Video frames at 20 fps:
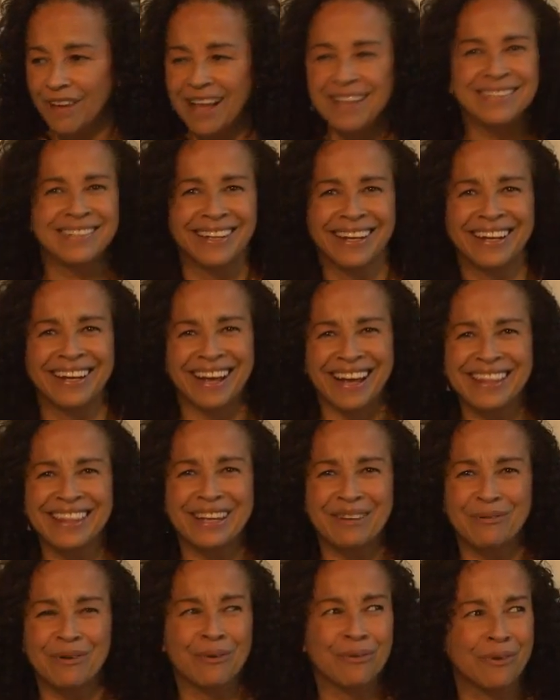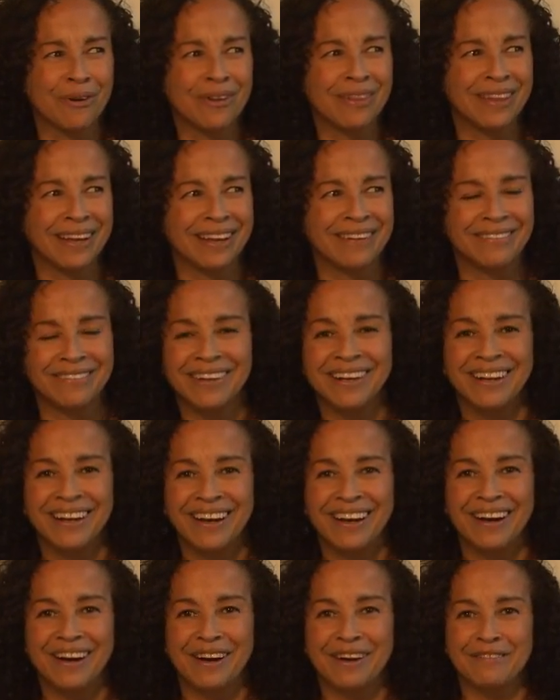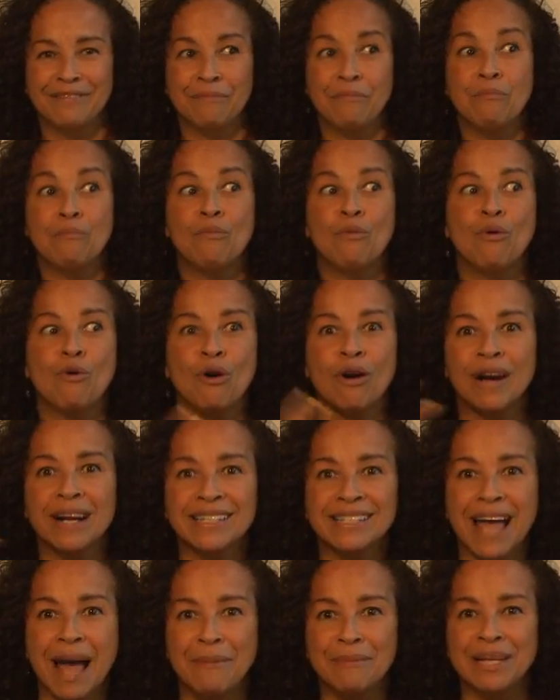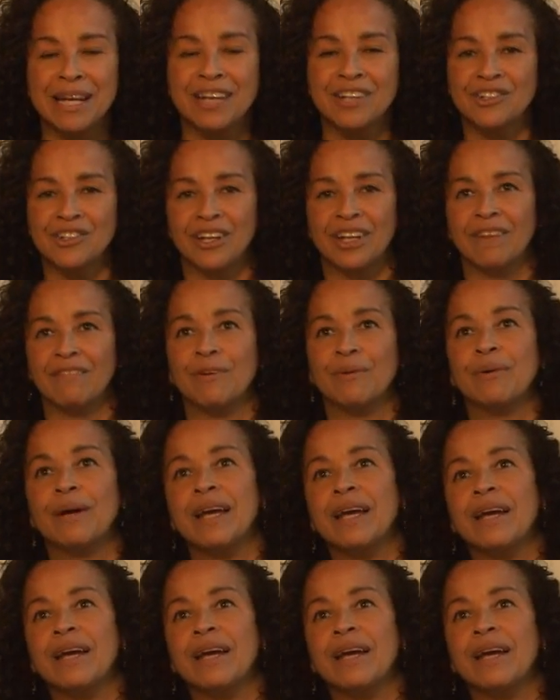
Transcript: fascinating. I think we're worthy of more examination every